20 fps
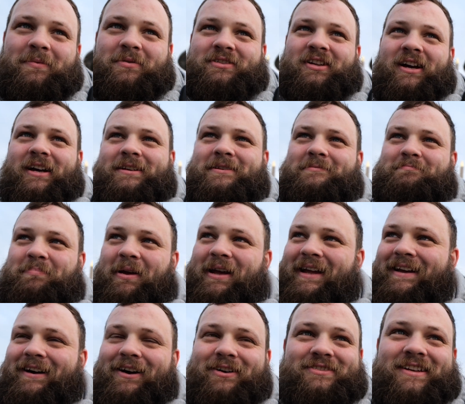was like,
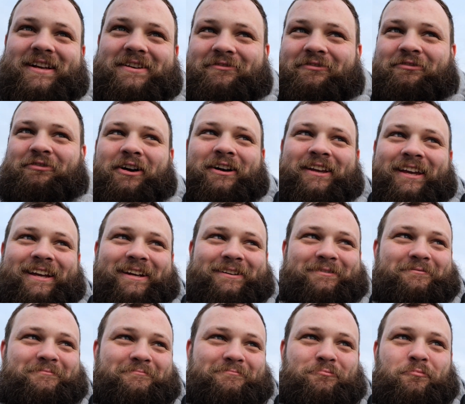beer? I was like, fuck it,
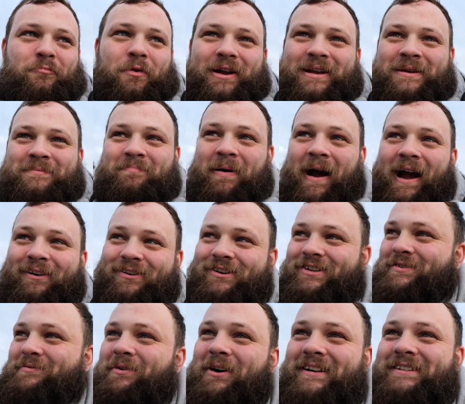when in
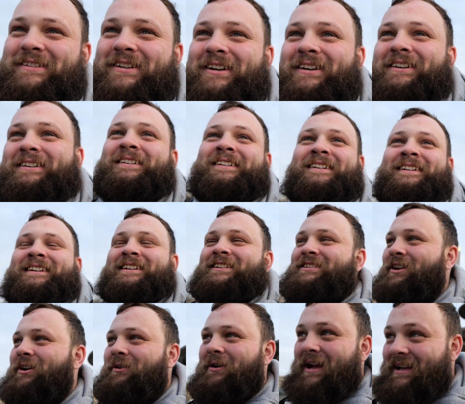Paris, why not?
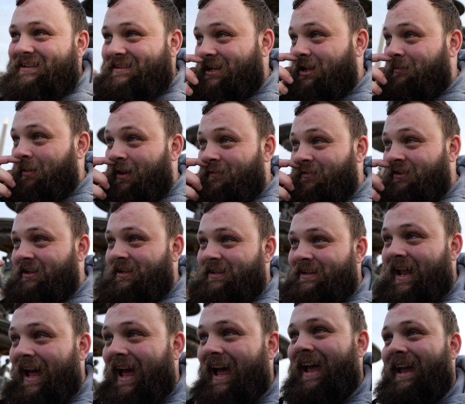So I ended up having
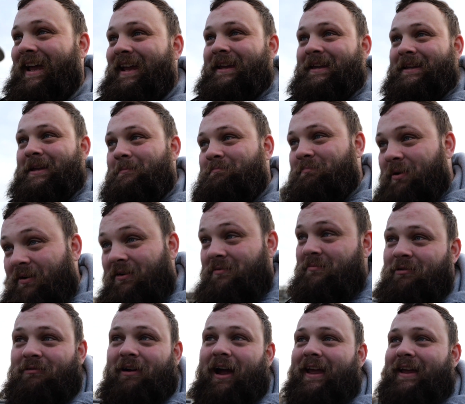a Birra
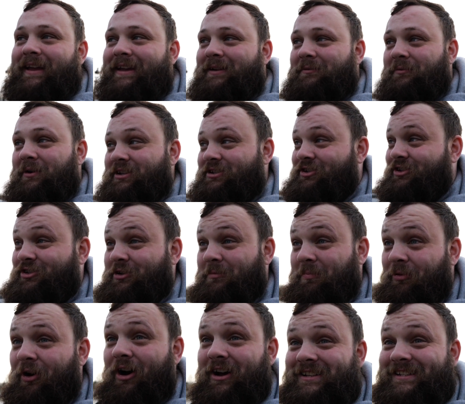Moretti, which
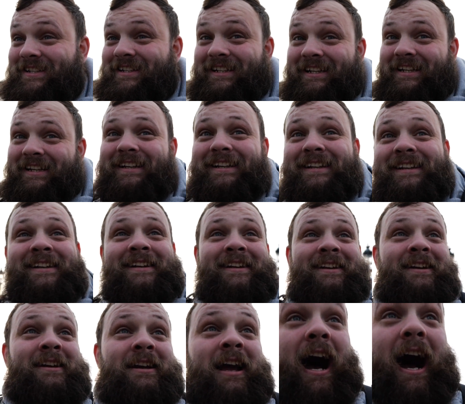surprisingly,
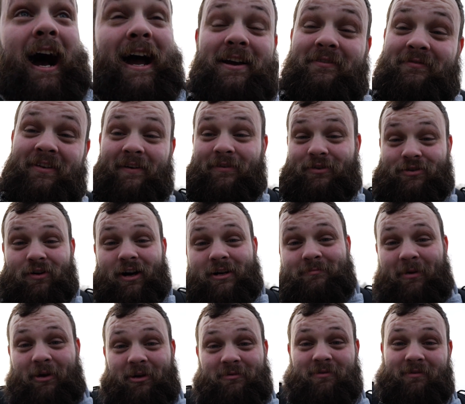I have never tried
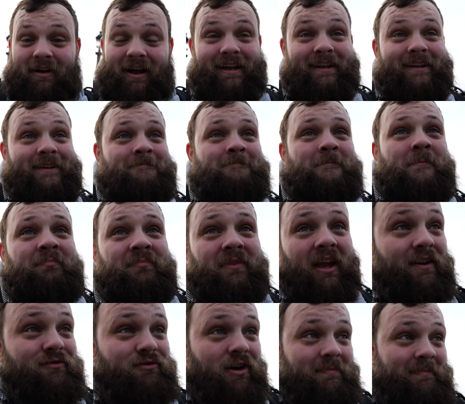Birra Moretti.
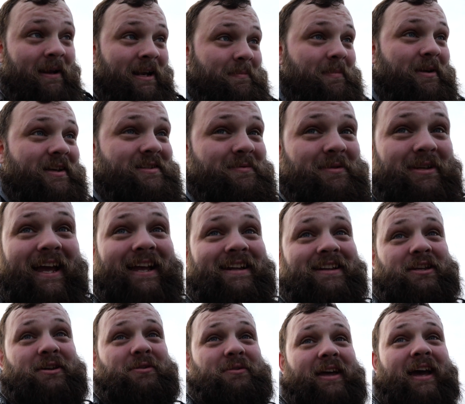I've tried many beers that we get in
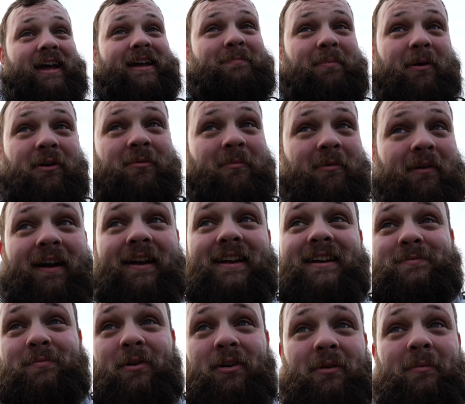the UK. Birra Moretti
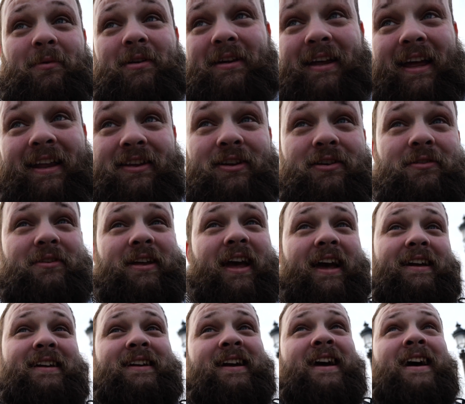is one of them we get in the
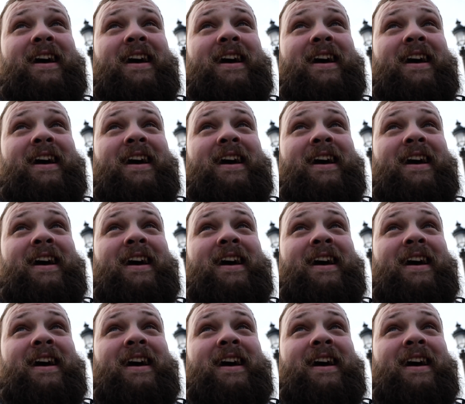UK.